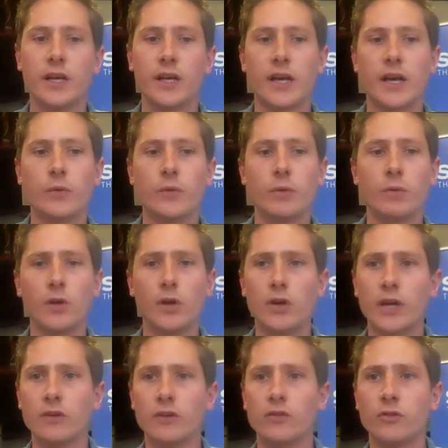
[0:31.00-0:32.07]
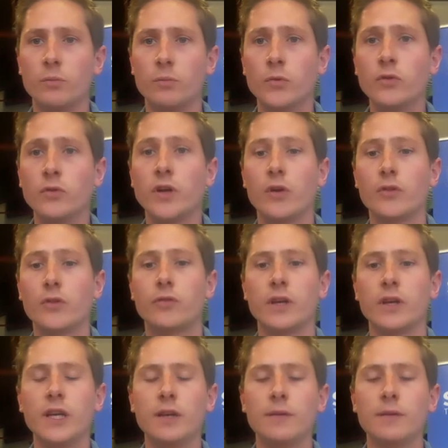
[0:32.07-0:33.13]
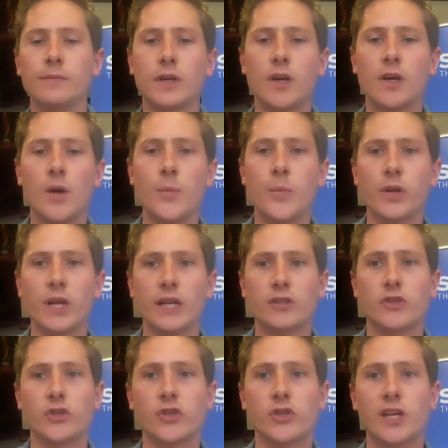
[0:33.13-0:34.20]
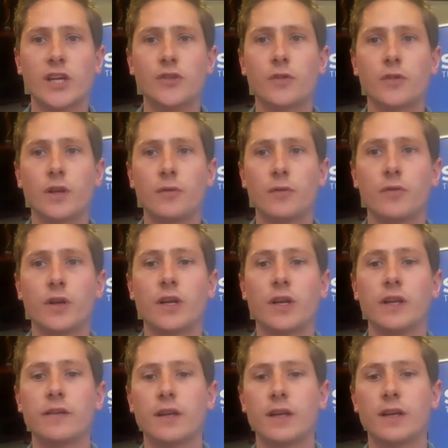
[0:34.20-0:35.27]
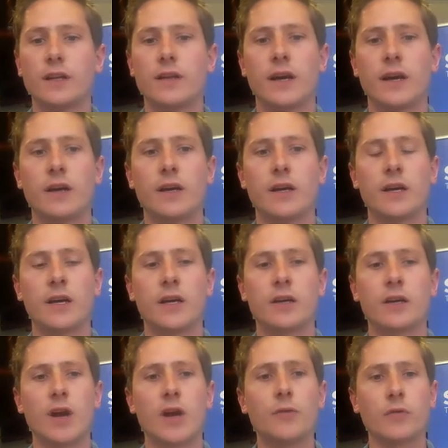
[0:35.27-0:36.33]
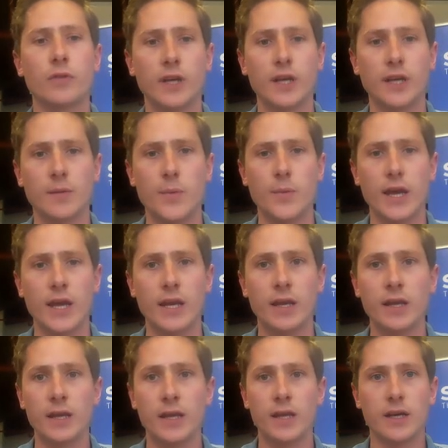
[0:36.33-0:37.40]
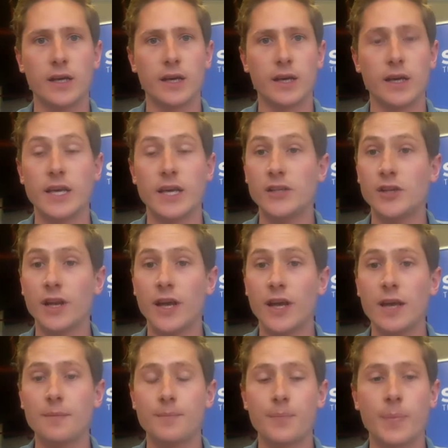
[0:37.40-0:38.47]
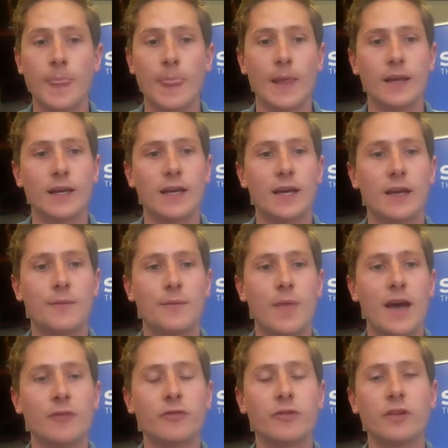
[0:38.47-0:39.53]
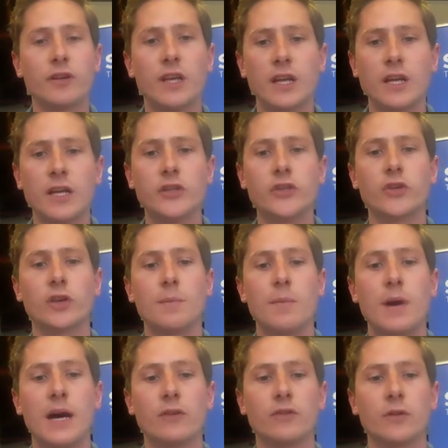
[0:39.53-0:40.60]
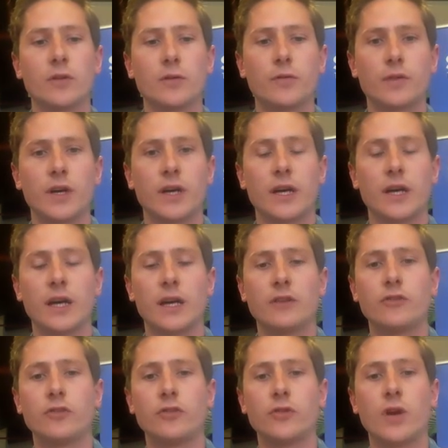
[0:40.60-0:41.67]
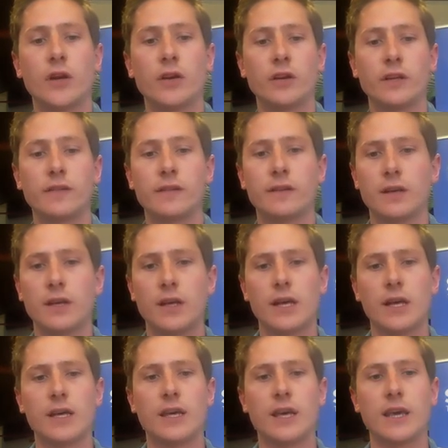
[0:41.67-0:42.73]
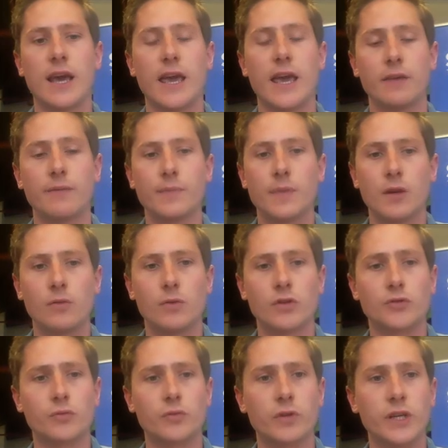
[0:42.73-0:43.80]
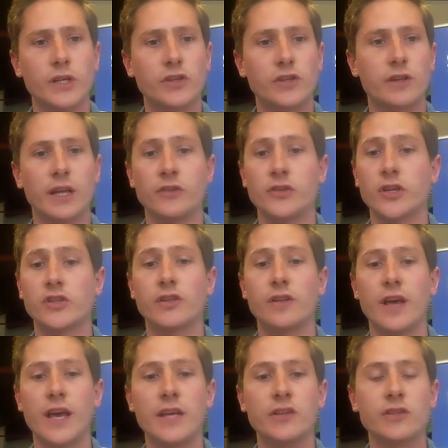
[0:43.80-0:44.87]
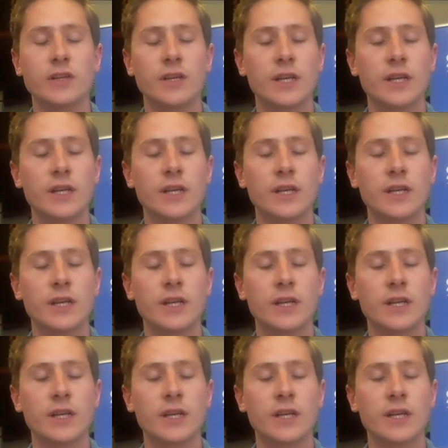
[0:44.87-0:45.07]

we will look into Mundo 3D, the company that successfully funded their crowdfunding campaign yesterday. After the initial amount of 200K was reached in just days,